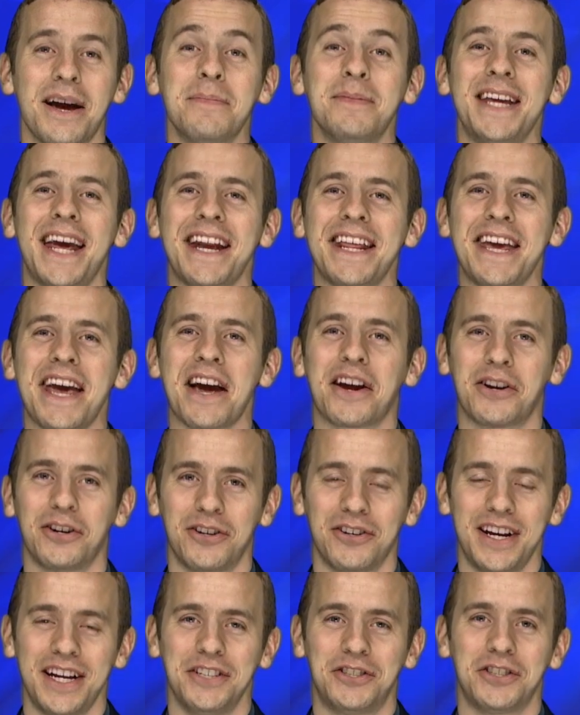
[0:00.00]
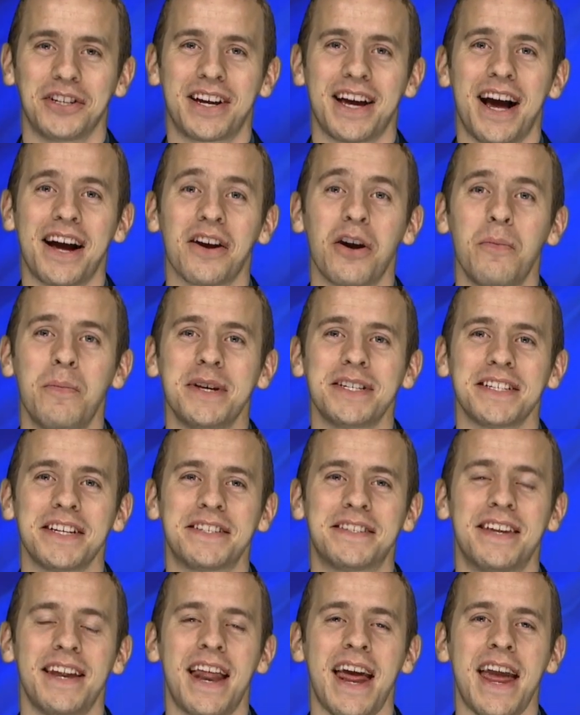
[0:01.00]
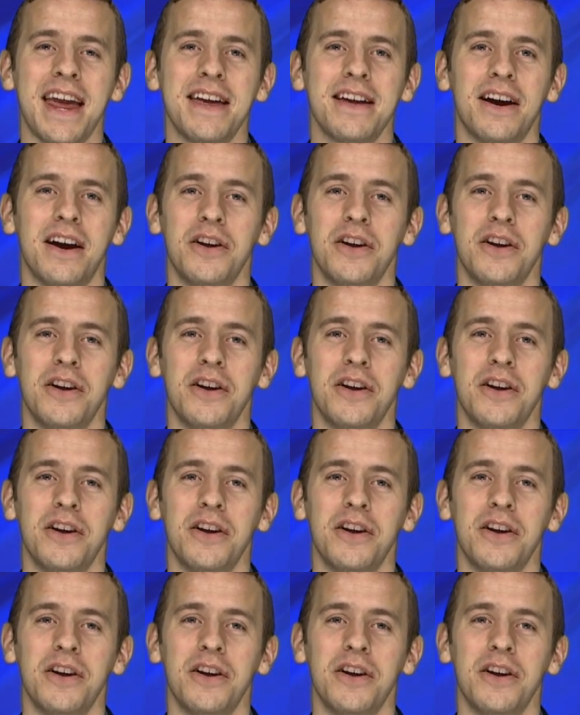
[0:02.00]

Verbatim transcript: I'm Danny Ecker. In Chicago Business Today,